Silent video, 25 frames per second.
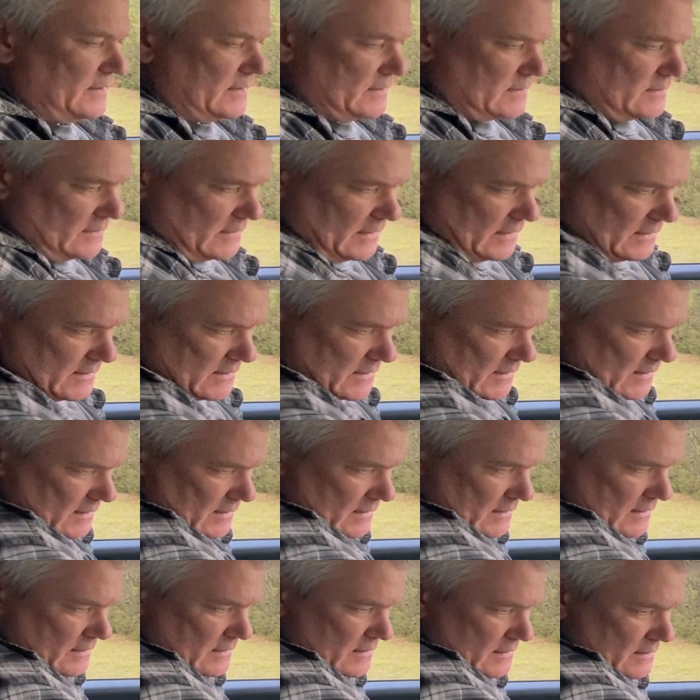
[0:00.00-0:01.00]
So let's
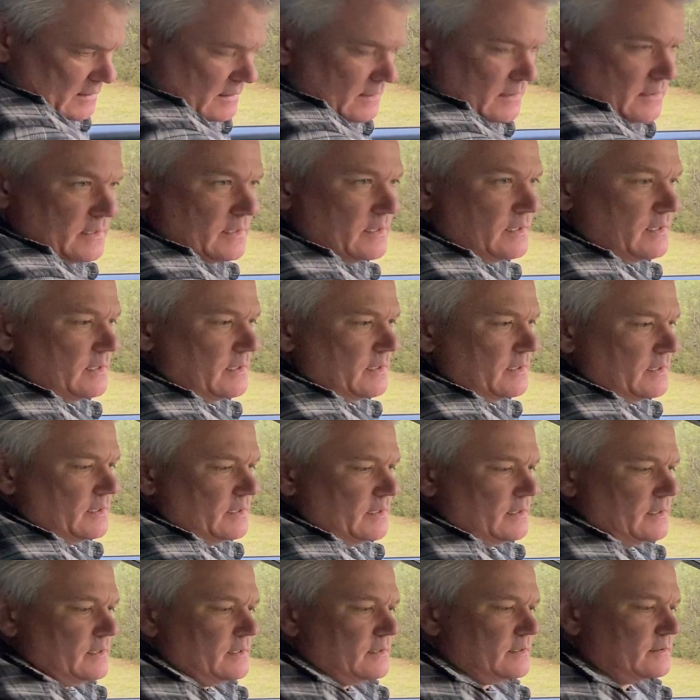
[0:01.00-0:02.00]

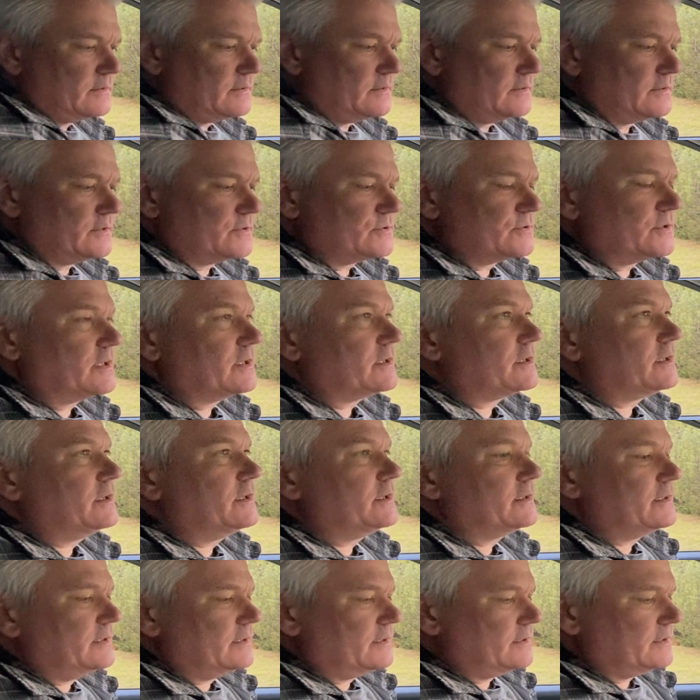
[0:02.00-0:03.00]
turn the truck on
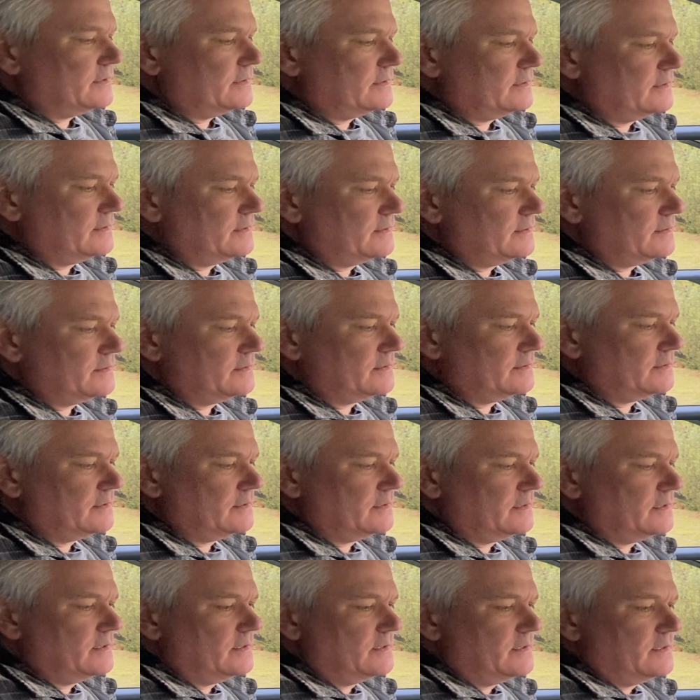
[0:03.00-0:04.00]
here.
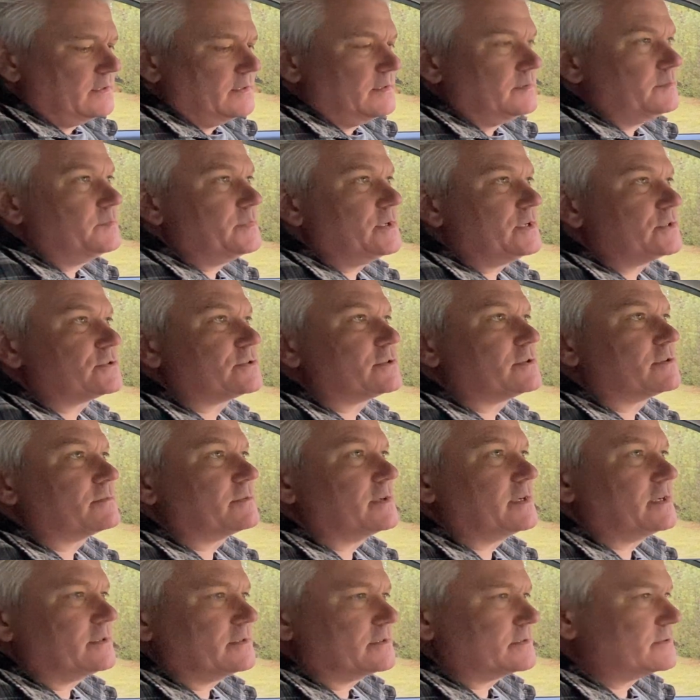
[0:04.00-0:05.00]
Make sure the
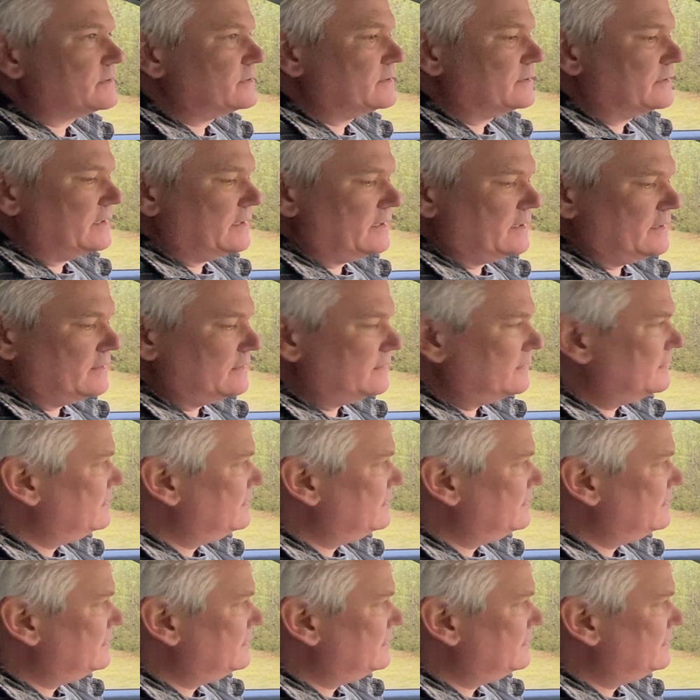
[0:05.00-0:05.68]
radio's turned down.